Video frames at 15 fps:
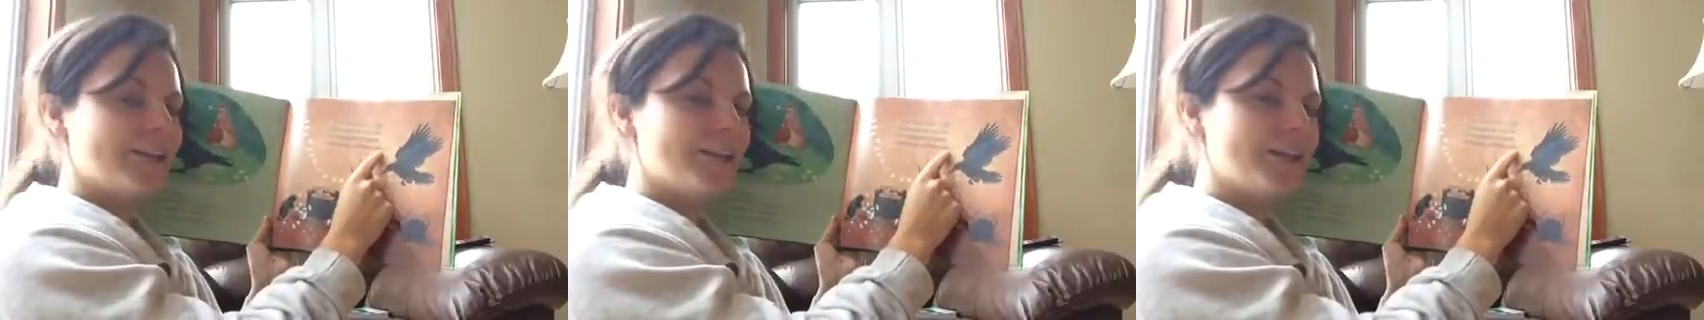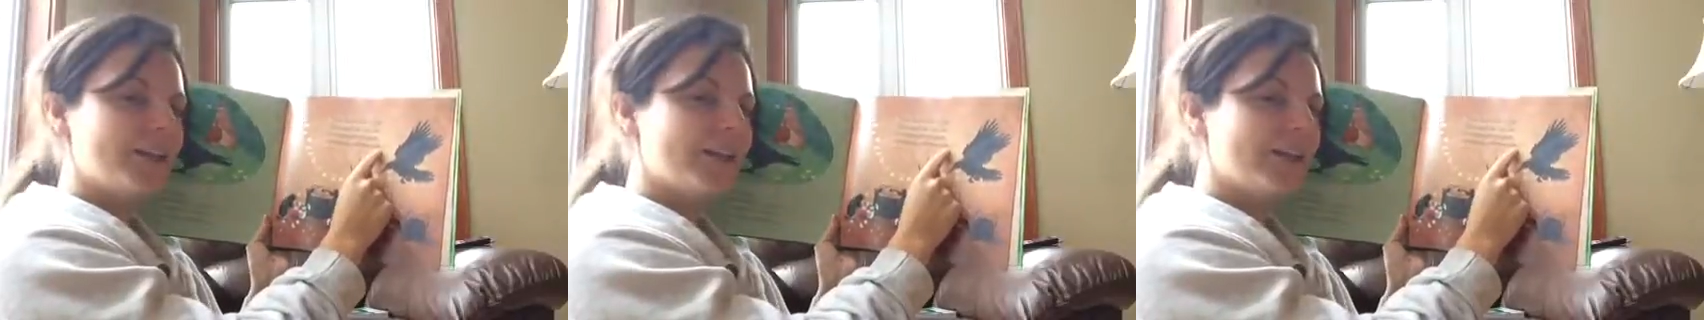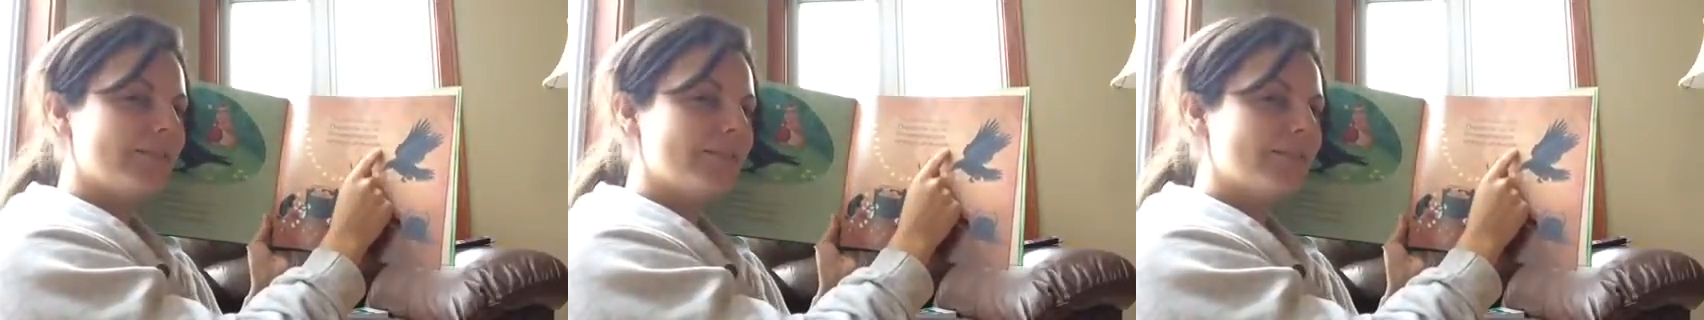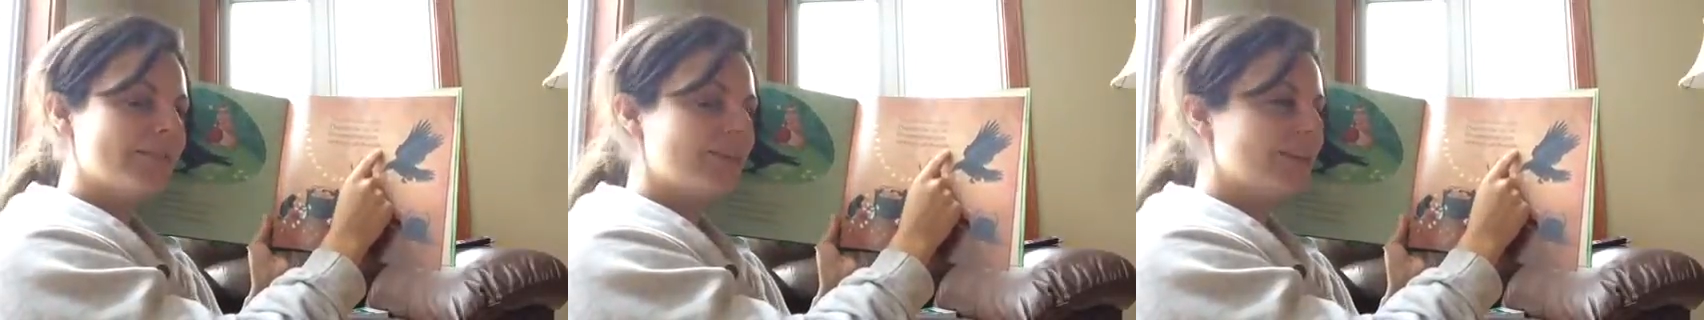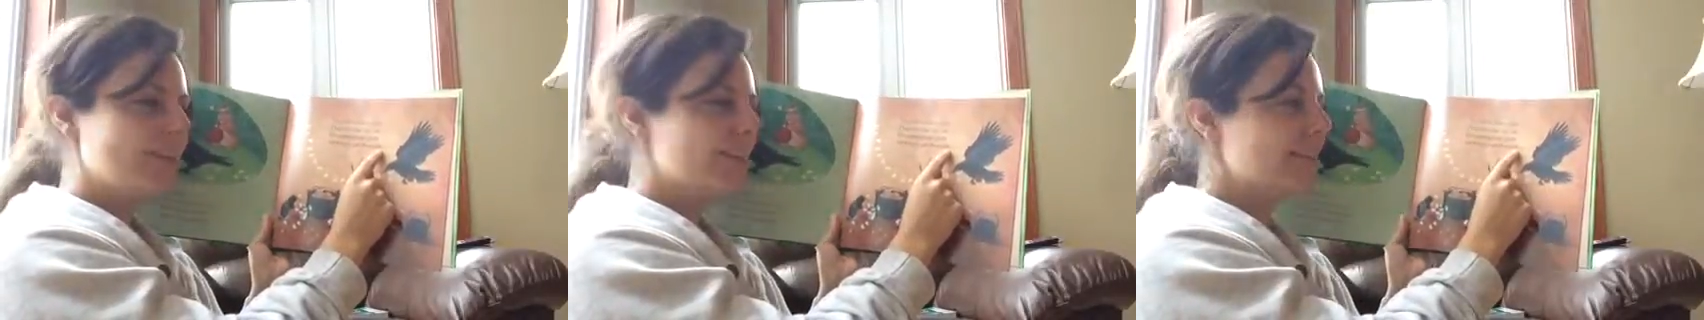Did you hear
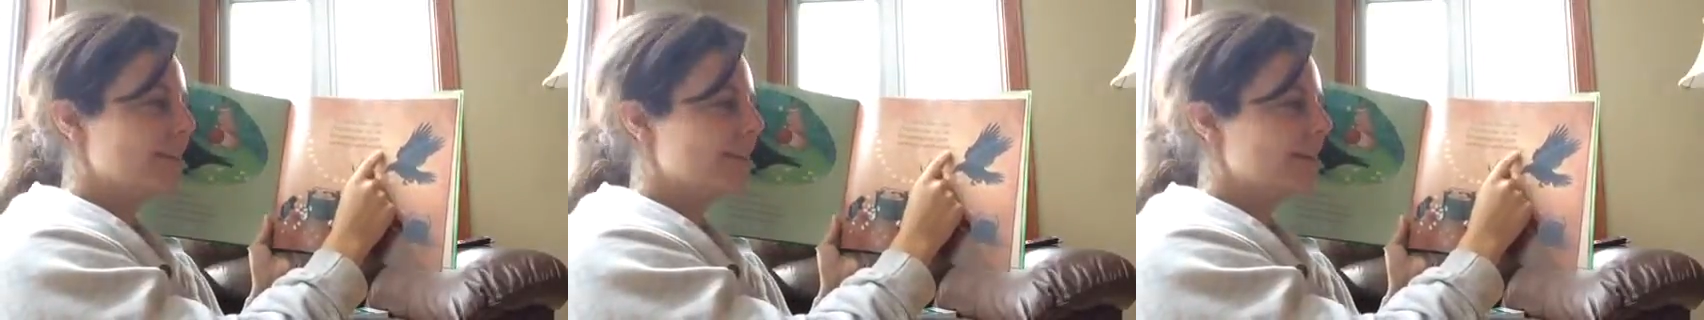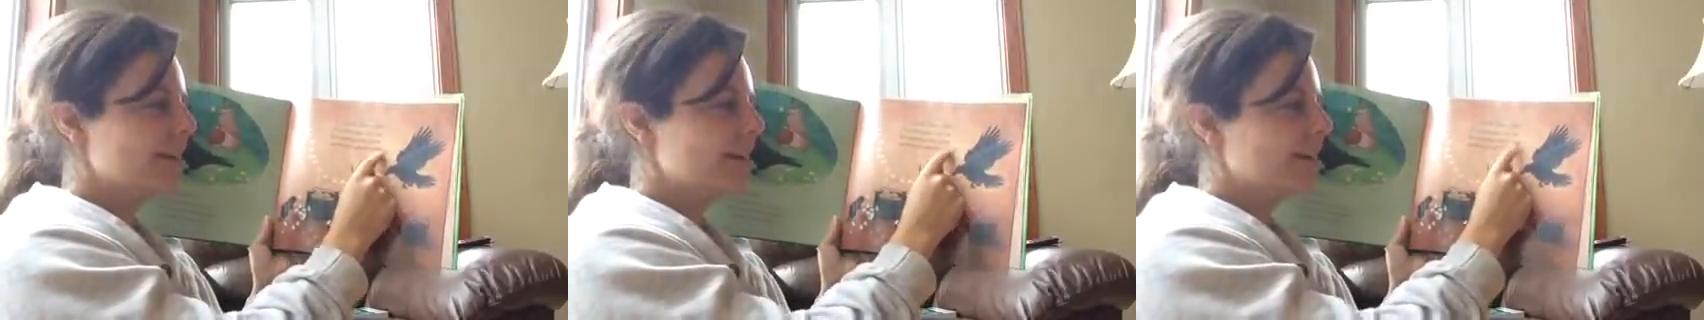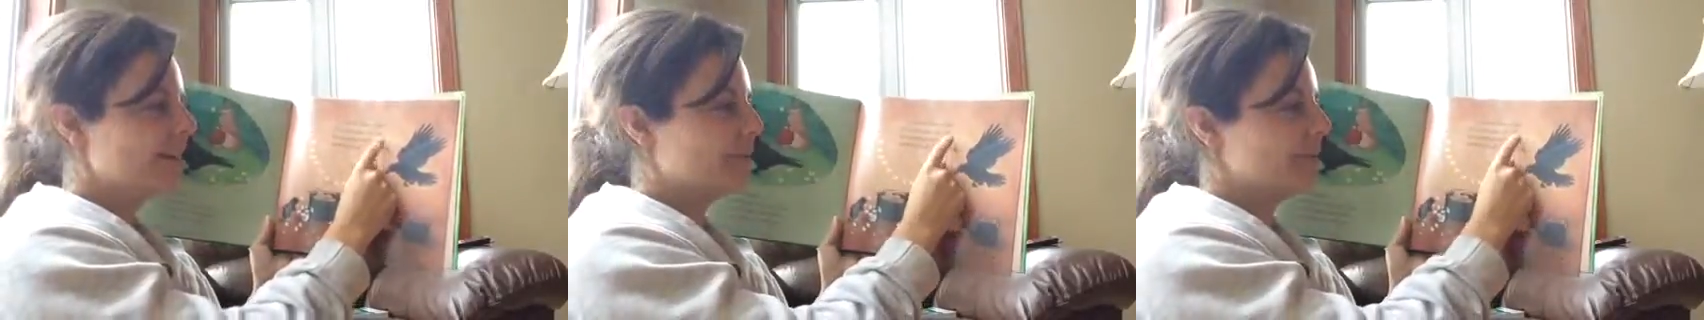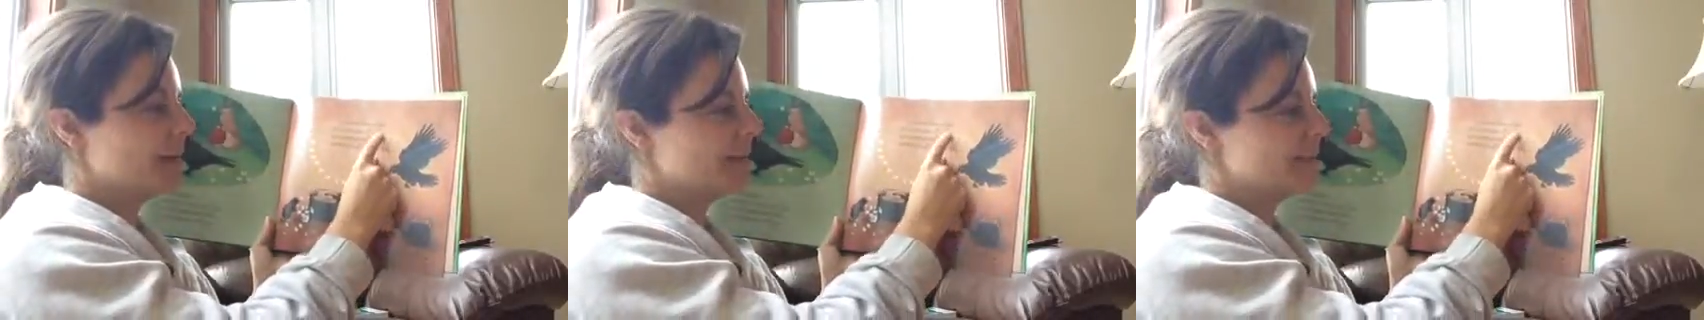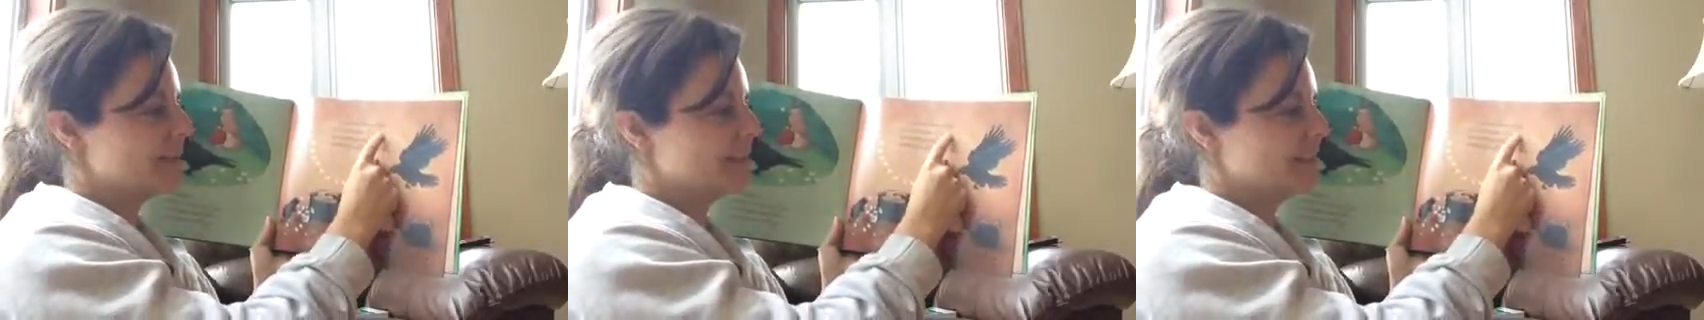anything in there? We
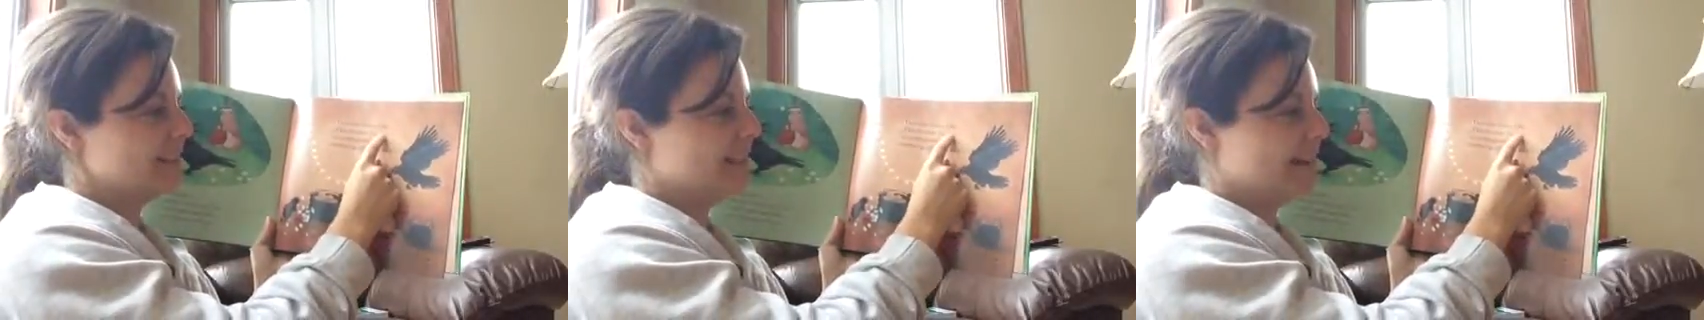had